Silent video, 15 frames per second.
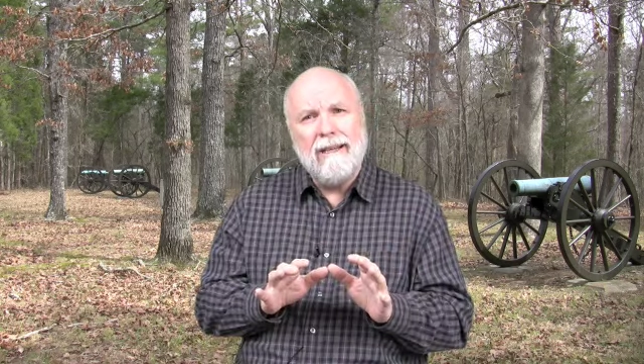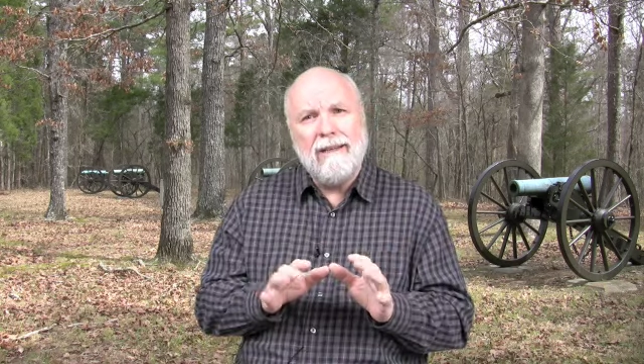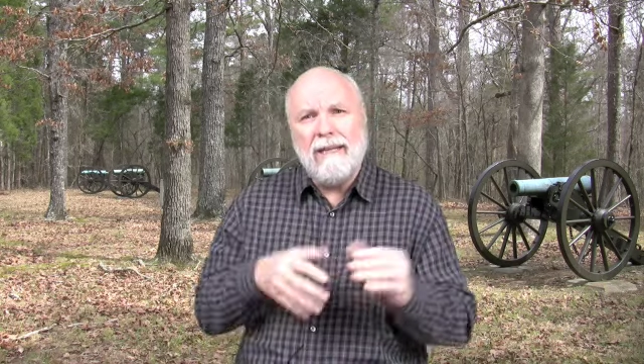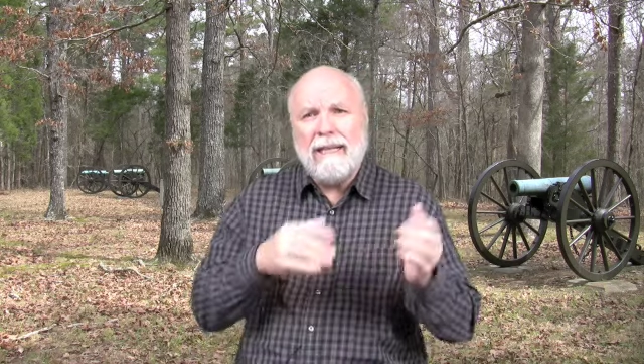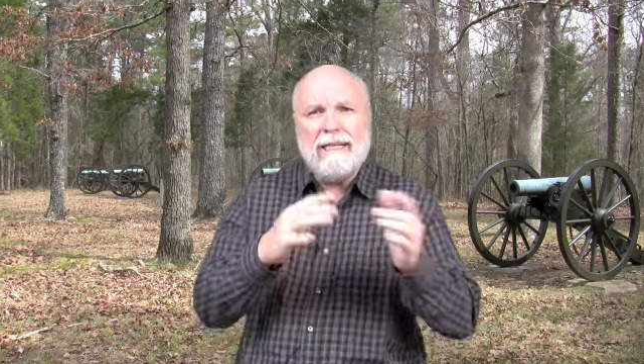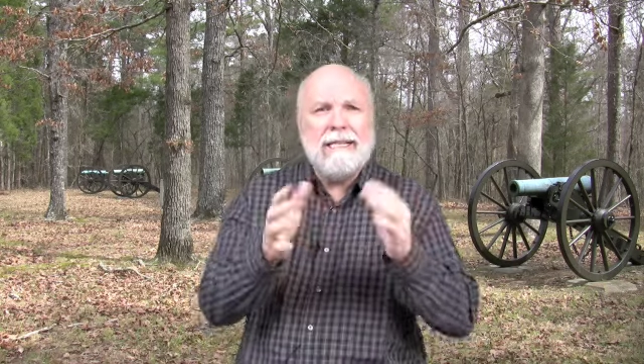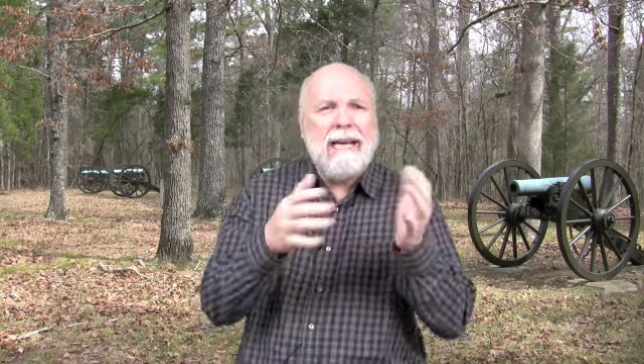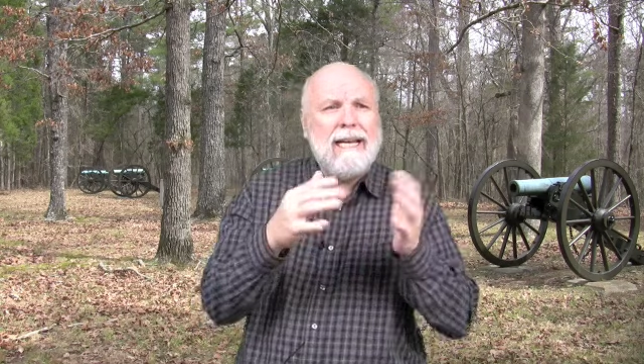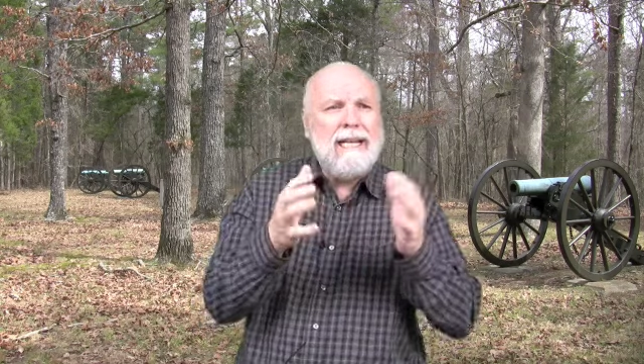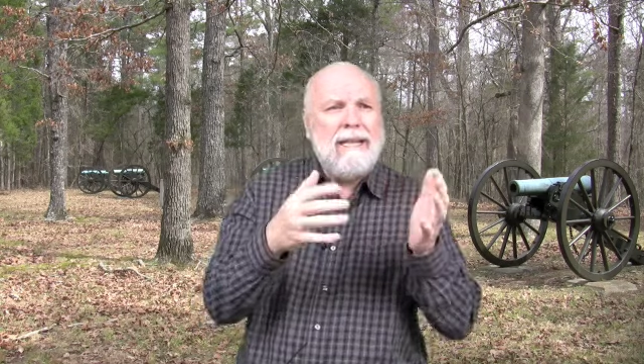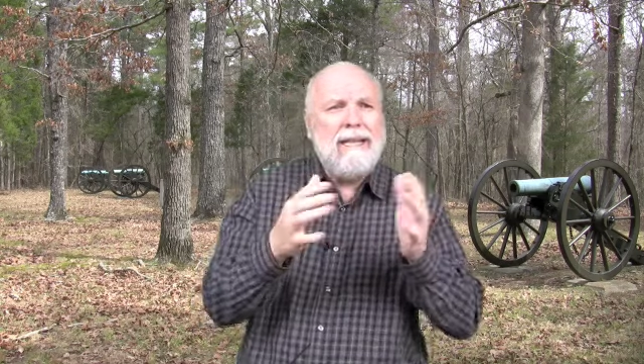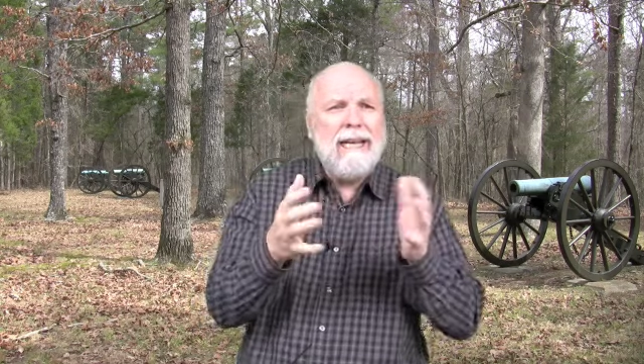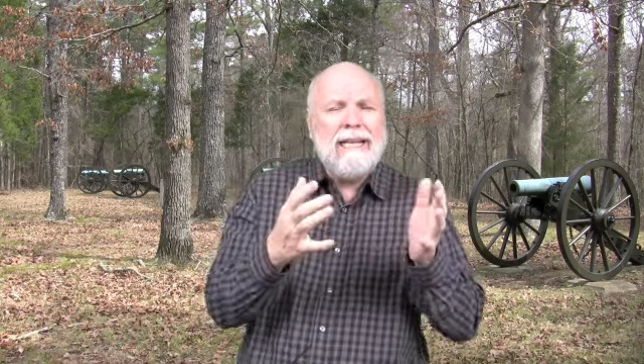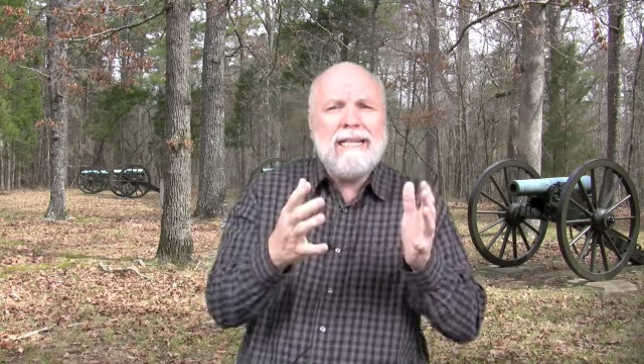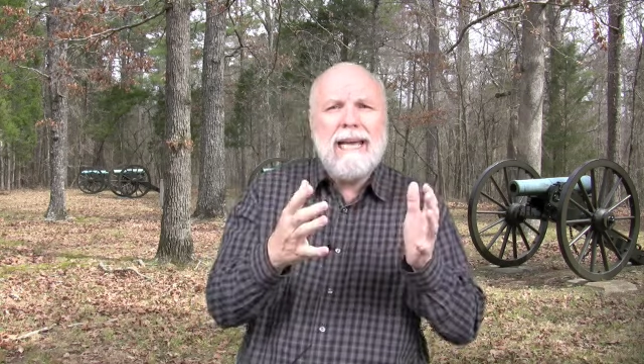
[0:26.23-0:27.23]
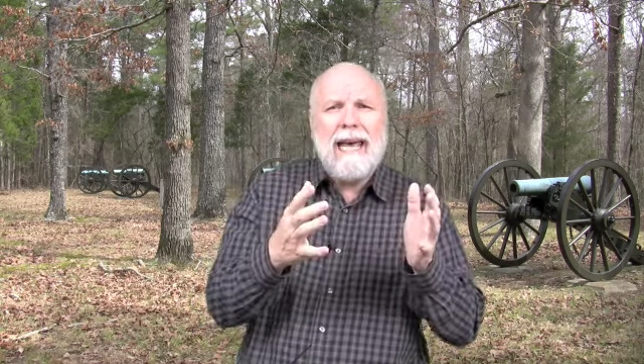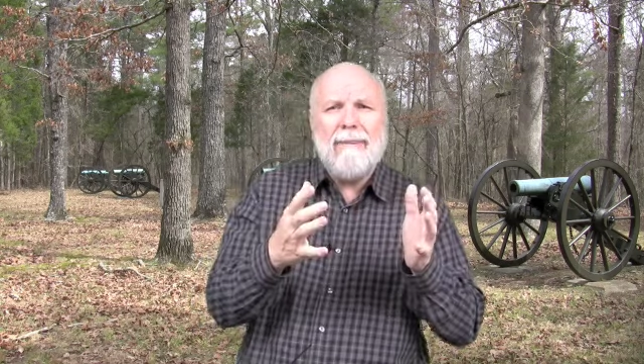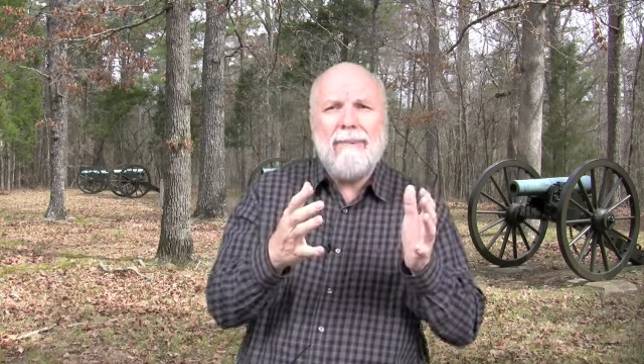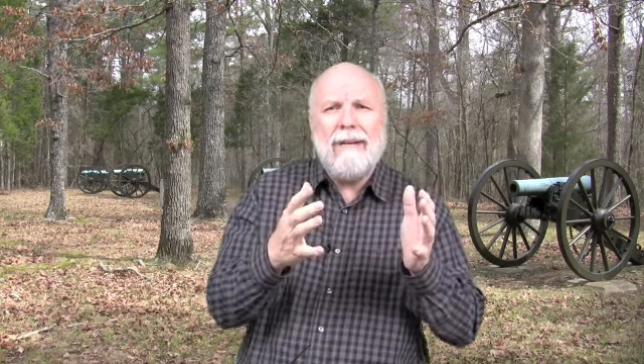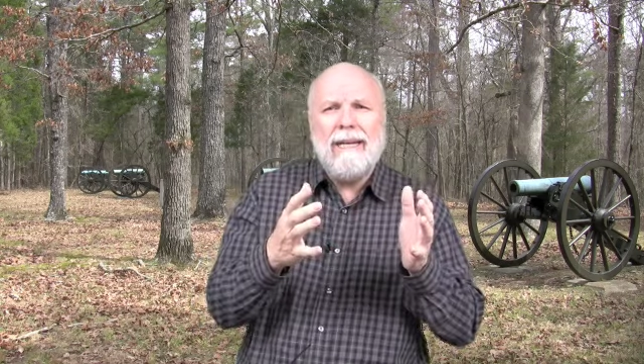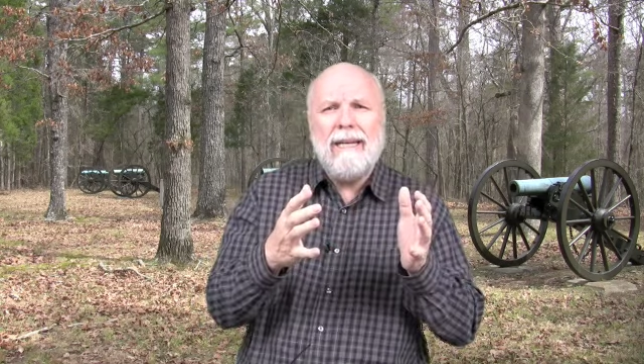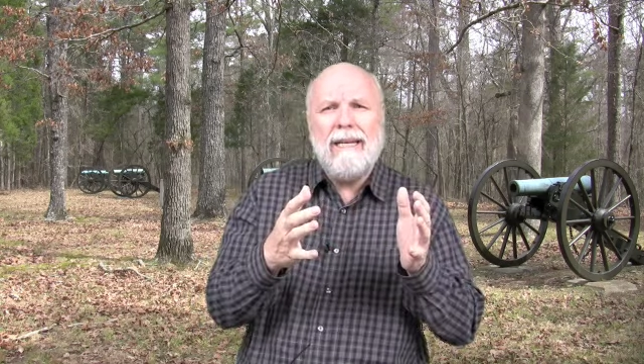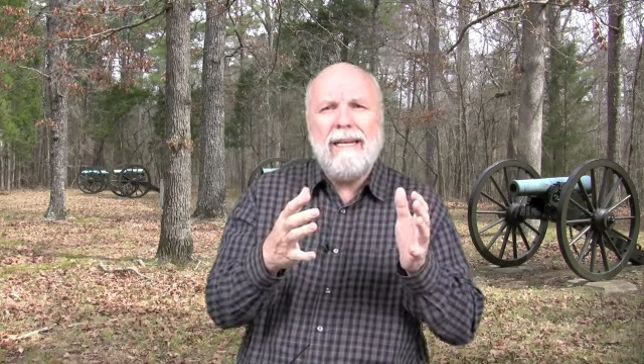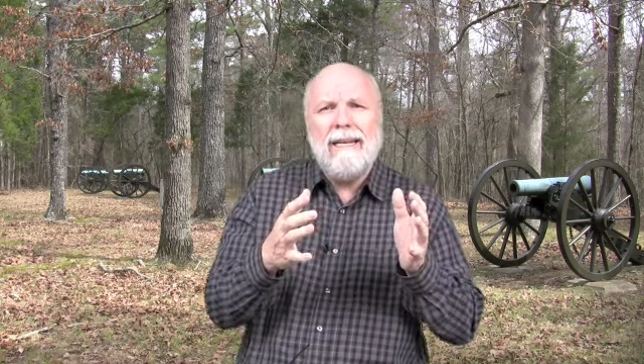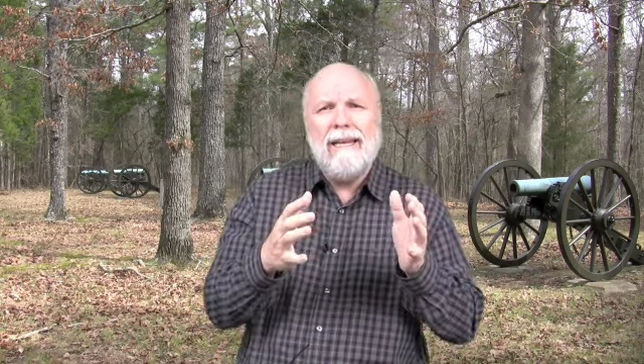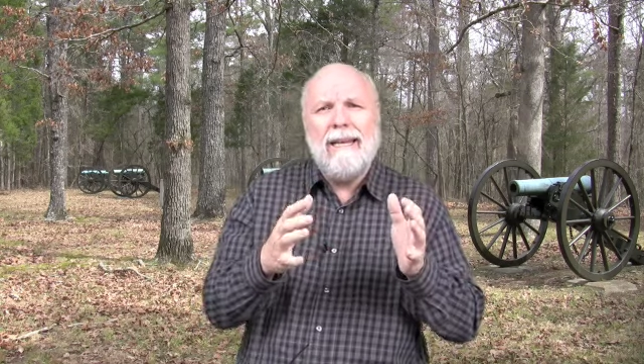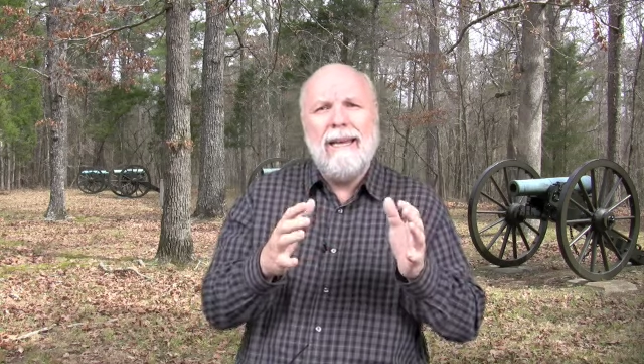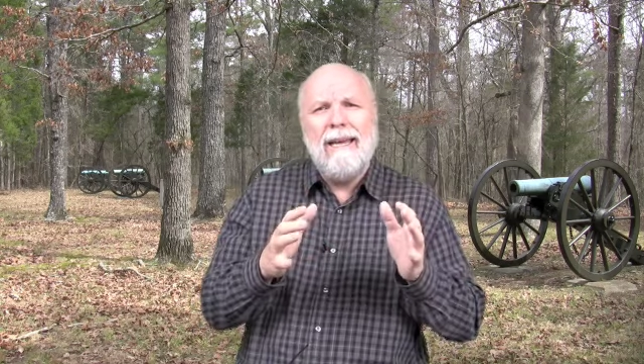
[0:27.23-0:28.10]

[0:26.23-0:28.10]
Then exciting things happening,